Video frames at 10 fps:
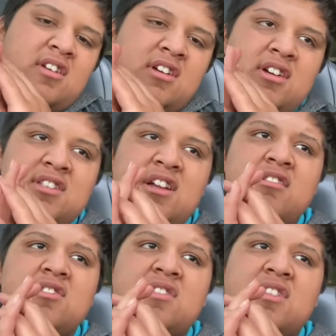Because
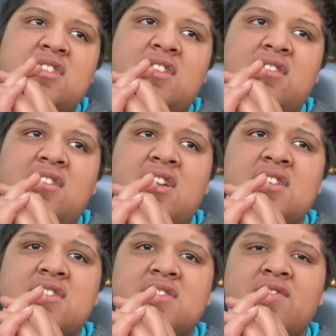
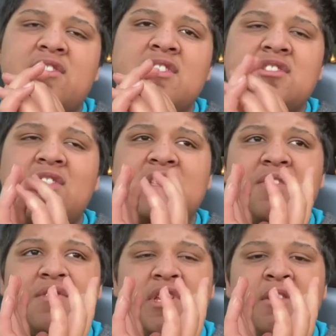for the rest of
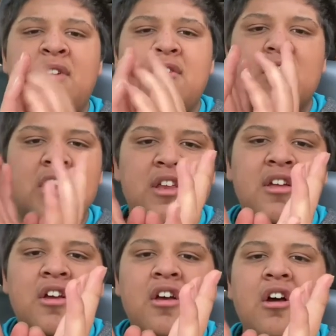2017, we were good.
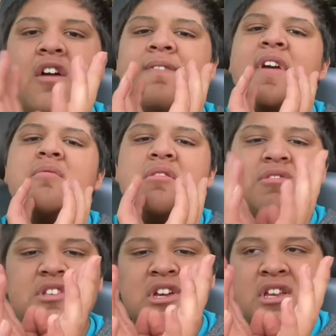Our family
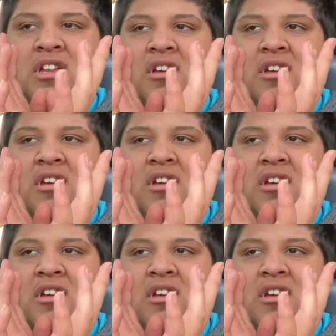was good.